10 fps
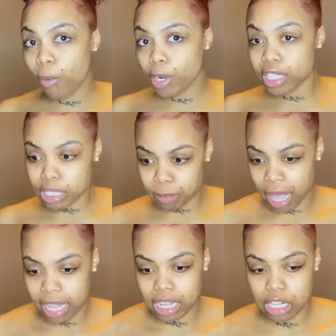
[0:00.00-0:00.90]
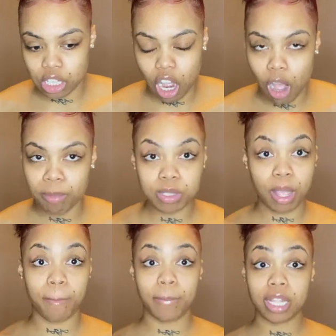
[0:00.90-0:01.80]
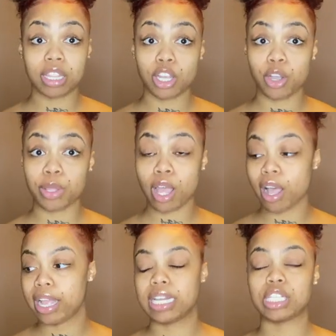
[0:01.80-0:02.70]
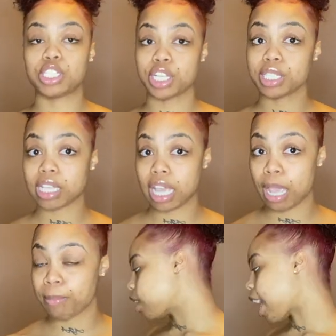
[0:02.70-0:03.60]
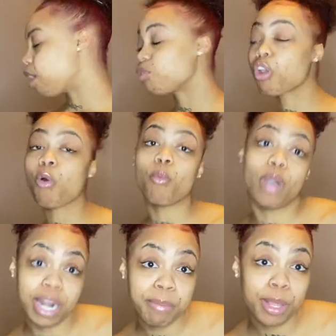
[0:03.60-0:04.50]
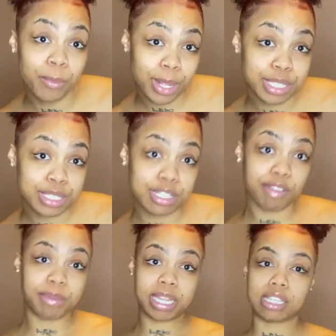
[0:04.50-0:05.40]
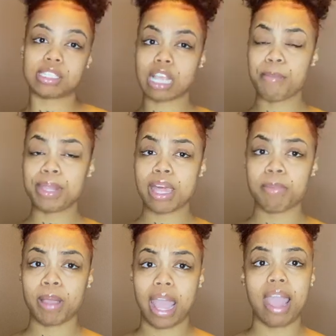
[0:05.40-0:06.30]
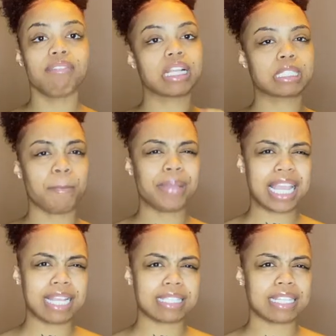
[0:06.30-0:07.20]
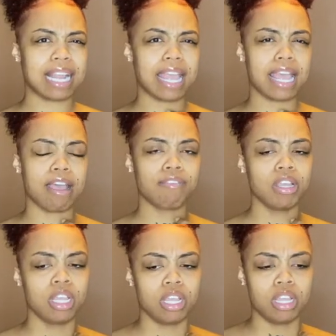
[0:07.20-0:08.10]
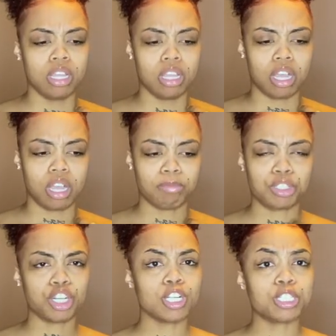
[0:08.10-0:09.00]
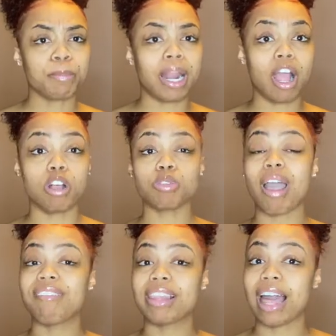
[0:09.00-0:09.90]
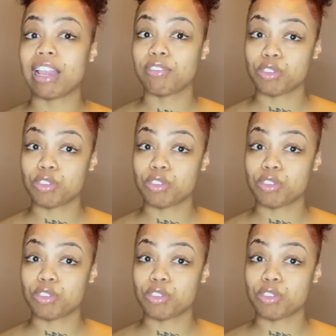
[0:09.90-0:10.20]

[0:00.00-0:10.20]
ordered this package almost a month ago, y'all, and it just came. I don't know when I'm going to wear this stuff because some of them, I have like some pants and I have shirts, but I also have a lot of